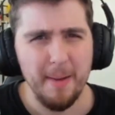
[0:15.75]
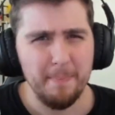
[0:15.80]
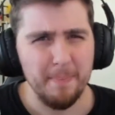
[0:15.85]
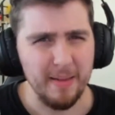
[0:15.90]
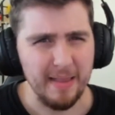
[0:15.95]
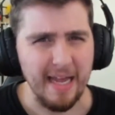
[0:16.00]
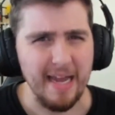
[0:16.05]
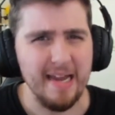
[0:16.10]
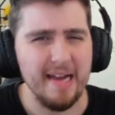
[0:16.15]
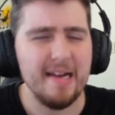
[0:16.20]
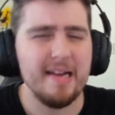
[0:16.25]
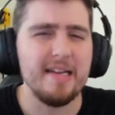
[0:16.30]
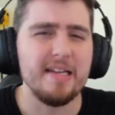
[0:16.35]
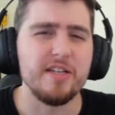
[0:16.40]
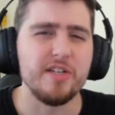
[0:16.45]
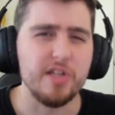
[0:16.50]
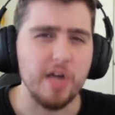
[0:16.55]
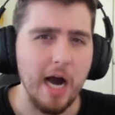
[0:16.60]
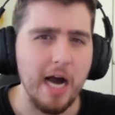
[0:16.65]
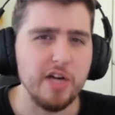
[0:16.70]
Player
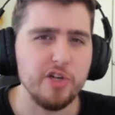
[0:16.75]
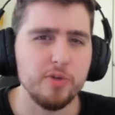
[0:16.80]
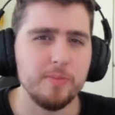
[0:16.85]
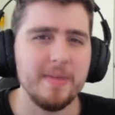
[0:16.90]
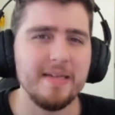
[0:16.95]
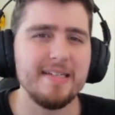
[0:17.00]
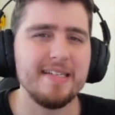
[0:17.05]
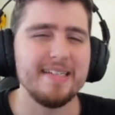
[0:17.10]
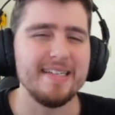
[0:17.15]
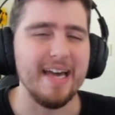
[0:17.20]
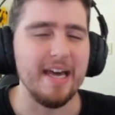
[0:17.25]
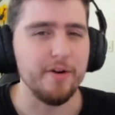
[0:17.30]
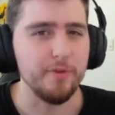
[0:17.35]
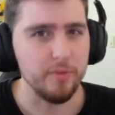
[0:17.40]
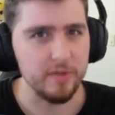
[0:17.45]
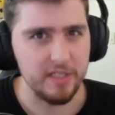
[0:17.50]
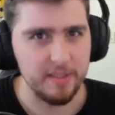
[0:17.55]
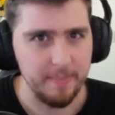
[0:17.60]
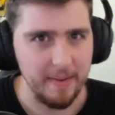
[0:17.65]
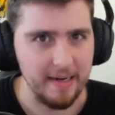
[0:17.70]
entitlement and
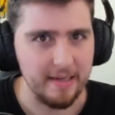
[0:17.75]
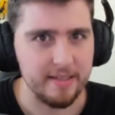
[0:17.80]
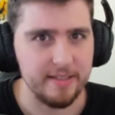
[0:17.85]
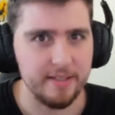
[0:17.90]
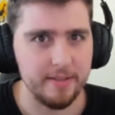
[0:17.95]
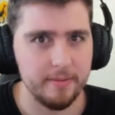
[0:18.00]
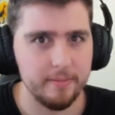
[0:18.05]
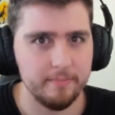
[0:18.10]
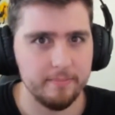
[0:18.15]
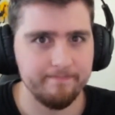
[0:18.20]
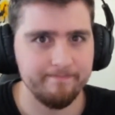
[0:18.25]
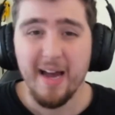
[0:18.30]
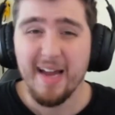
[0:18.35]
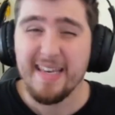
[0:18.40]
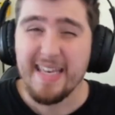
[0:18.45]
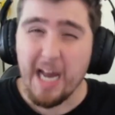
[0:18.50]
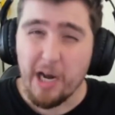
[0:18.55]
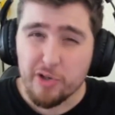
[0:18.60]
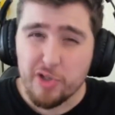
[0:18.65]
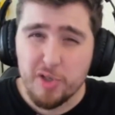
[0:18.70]
respect.
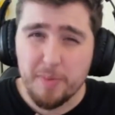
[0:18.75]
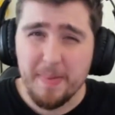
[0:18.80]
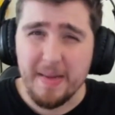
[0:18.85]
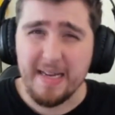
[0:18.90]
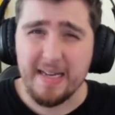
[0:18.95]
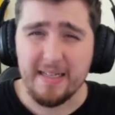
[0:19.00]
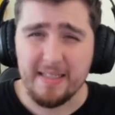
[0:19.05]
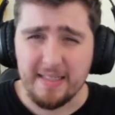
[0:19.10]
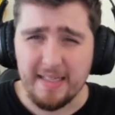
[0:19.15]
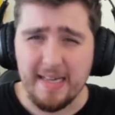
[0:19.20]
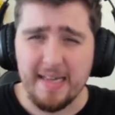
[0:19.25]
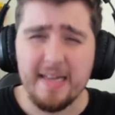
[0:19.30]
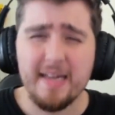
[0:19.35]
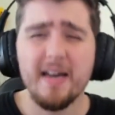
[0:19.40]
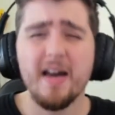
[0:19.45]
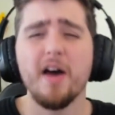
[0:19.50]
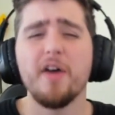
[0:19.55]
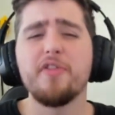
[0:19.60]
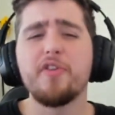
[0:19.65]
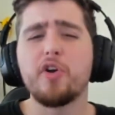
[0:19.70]
Now to be clear,
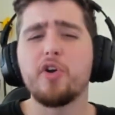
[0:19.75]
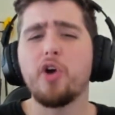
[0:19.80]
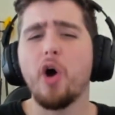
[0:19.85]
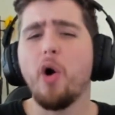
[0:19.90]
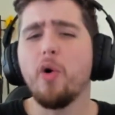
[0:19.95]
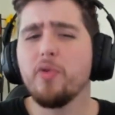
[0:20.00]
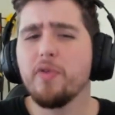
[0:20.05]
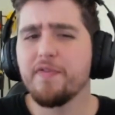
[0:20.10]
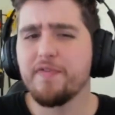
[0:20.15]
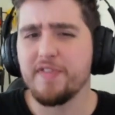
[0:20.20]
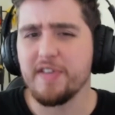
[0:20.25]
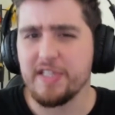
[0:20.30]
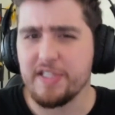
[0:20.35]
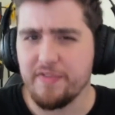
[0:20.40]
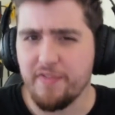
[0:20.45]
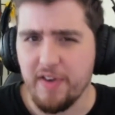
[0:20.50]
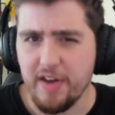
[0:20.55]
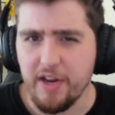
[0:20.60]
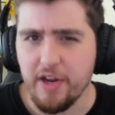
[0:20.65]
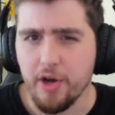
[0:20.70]
the goal of this
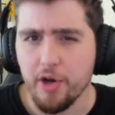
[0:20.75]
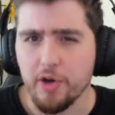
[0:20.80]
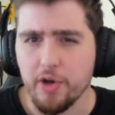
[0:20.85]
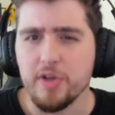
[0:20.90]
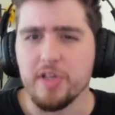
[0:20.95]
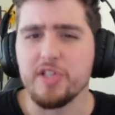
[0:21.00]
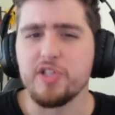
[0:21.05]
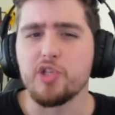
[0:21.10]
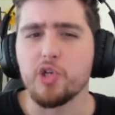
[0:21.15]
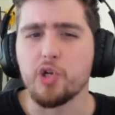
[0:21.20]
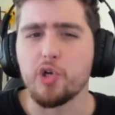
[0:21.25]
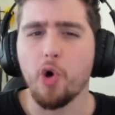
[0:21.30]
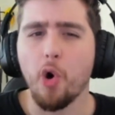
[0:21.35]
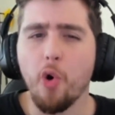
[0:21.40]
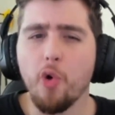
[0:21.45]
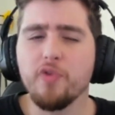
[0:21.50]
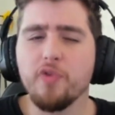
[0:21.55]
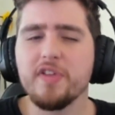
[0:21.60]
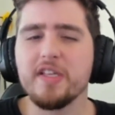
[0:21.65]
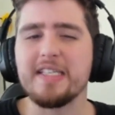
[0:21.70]
video is to
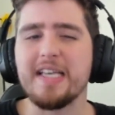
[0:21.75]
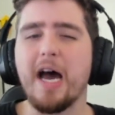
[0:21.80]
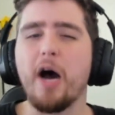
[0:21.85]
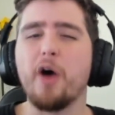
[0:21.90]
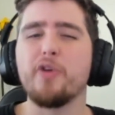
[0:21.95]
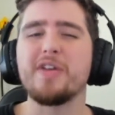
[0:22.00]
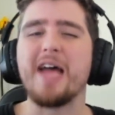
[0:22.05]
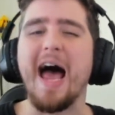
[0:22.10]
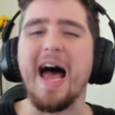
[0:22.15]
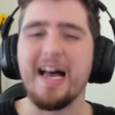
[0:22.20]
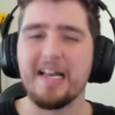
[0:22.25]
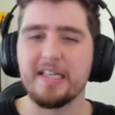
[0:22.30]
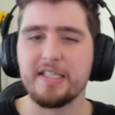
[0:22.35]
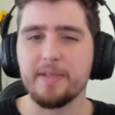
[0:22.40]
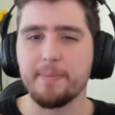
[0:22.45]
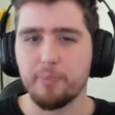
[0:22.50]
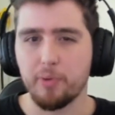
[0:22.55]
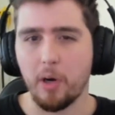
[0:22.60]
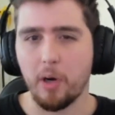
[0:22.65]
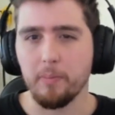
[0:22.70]
call this out as a
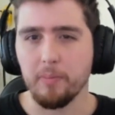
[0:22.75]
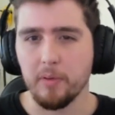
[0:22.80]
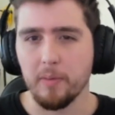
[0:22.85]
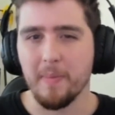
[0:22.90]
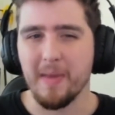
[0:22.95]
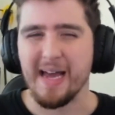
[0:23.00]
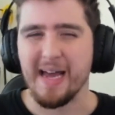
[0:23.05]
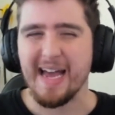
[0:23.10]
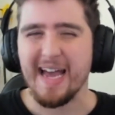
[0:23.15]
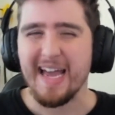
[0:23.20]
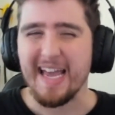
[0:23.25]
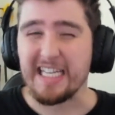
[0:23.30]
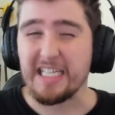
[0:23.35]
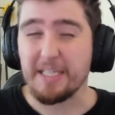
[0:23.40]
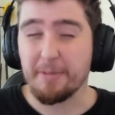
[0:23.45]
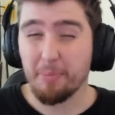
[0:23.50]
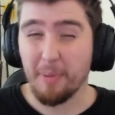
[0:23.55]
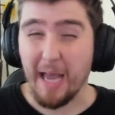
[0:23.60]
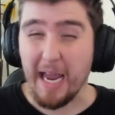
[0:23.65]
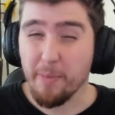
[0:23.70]
problem,
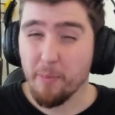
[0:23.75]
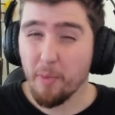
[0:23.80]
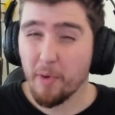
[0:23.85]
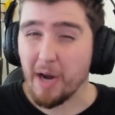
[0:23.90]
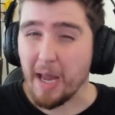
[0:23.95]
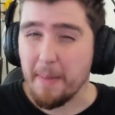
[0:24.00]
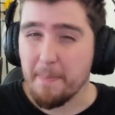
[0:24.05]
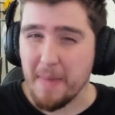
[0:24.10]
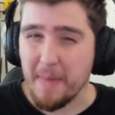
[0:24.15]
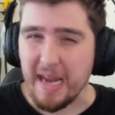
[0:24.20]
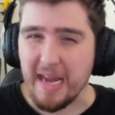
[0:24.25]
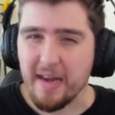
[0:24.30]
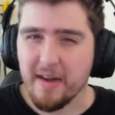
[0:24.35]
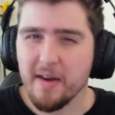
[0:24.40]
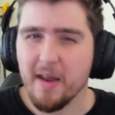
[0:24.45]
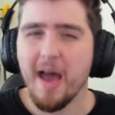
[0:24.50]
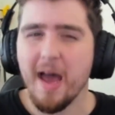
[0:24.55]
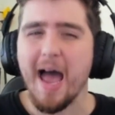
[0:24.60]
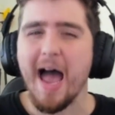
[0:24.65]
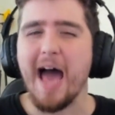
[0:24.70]
explain what I
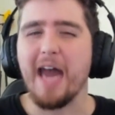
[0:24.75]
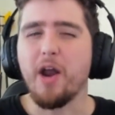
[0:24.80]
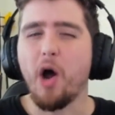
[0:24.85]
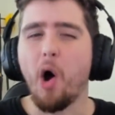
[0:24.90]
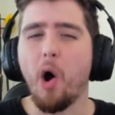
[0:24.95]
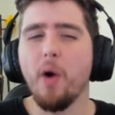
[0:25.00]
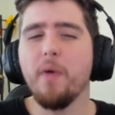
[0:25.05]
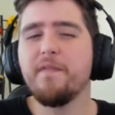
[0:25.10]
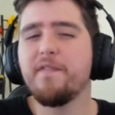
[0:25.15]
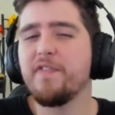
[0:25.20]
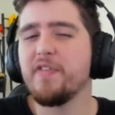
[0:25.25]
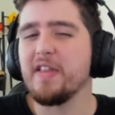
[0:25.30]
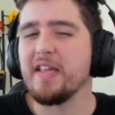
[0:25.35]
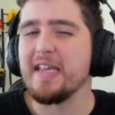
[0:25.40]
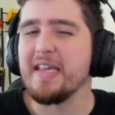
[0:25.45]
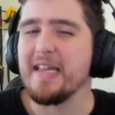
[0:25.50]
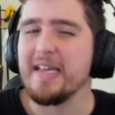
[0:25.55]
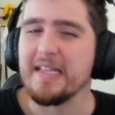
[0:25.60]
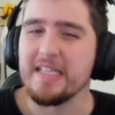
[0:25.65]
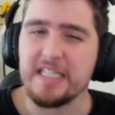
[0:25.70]
mean, and
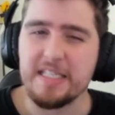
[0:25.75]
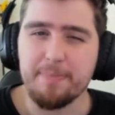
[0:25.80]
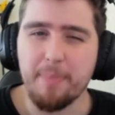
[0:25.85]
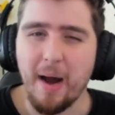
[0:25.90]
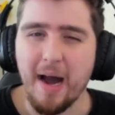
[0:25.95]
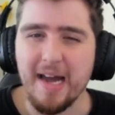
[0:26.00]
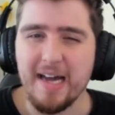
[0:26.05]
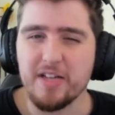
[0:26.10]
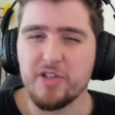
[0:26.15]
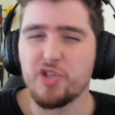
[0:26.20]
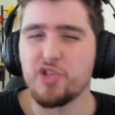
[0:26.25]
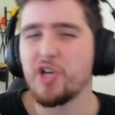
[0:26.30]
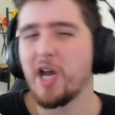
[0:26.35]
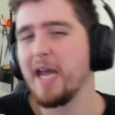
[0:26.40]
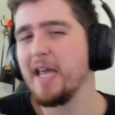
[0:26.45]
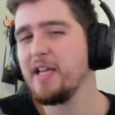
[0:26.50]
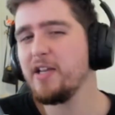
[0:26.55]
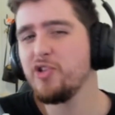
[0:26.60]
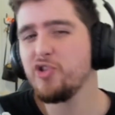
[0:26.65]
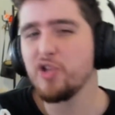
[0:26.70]
hopefully inspire
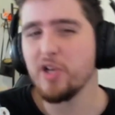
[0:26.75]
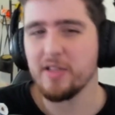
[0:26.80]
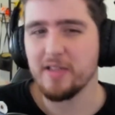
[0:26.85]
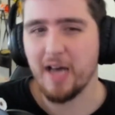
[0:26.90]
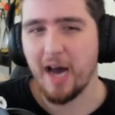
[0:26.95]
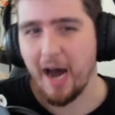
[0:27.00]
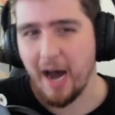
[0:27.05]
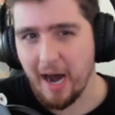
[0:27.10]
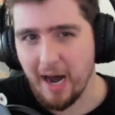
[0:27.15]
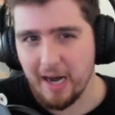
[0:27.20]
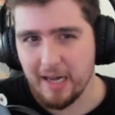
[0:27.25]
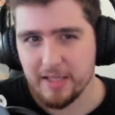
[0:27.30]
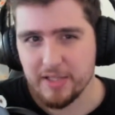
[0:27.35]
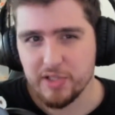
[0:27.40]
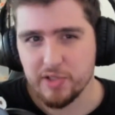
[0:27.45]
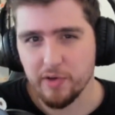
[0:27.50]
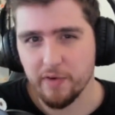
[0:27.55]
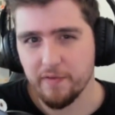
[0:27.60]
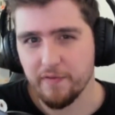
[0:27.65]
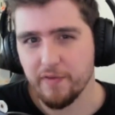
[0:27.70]
change in the
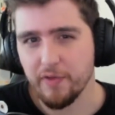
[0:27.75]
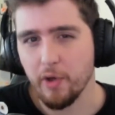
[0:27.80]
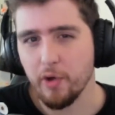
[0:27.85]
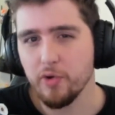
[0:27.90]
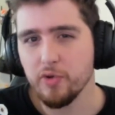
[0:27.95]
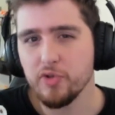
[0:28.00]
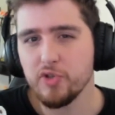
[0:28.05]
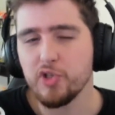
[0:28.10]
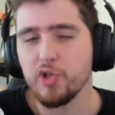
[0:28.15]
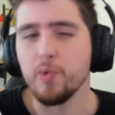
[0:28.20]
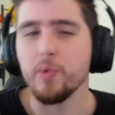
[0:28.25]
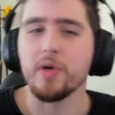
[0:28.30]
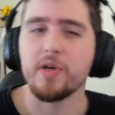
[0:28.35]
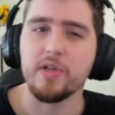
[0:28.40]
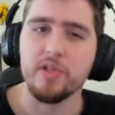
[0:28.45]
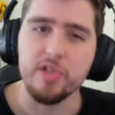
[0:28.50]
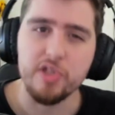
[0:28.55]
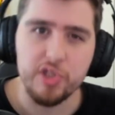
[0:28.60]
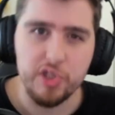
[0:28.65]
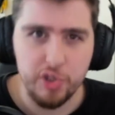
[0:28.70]
hearts of those who are
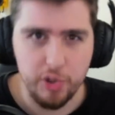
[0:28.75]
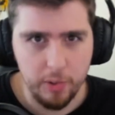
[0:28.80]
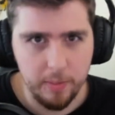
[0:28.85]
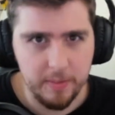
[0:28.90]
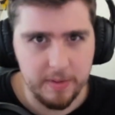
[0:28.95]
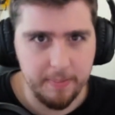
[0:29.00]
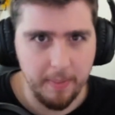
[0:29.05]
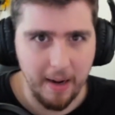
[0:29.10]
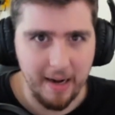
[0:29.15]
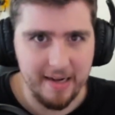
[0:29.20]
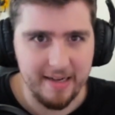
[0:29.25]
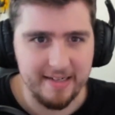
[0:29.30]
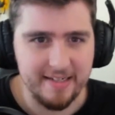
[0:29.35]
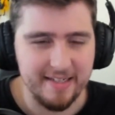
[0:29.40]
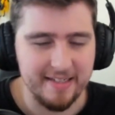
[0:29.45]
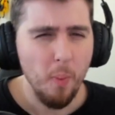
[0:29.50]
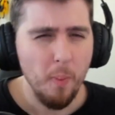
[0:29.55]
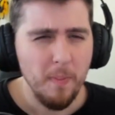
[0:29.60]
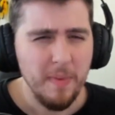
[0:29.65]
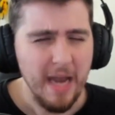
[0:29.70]
consumed by it.
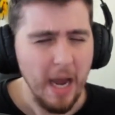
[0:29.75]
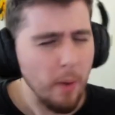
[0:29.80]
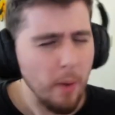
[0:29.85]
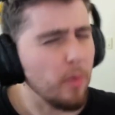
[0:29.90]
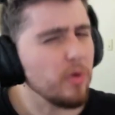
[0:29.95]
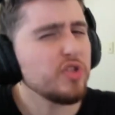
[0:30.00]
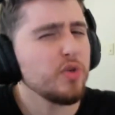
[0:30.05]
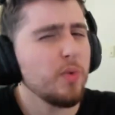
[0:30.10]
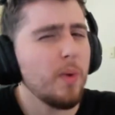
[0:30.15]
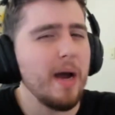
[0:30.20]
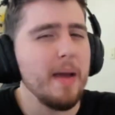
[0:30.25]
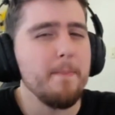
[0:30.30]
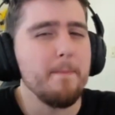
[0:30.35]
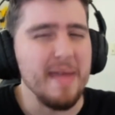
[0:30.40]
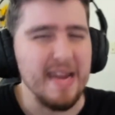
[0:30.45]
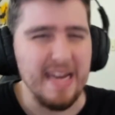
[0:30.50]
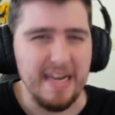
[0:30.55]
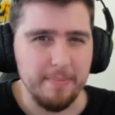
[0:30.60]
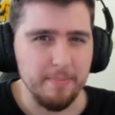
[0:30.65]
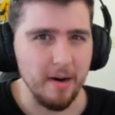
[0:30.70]
Now, what do I
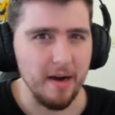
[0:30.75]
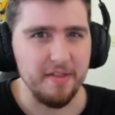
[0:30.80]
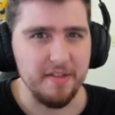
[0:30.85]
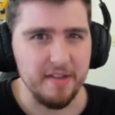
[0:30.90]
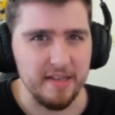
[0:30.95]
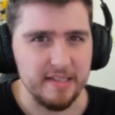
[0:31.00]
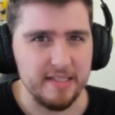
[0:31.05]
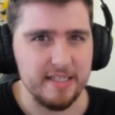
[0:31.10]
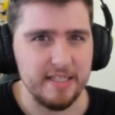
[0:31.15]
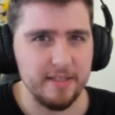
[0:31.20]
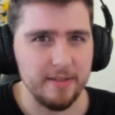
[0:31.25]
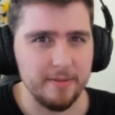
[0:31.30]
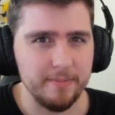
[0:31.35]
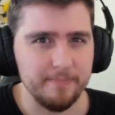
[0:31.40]
mean by this?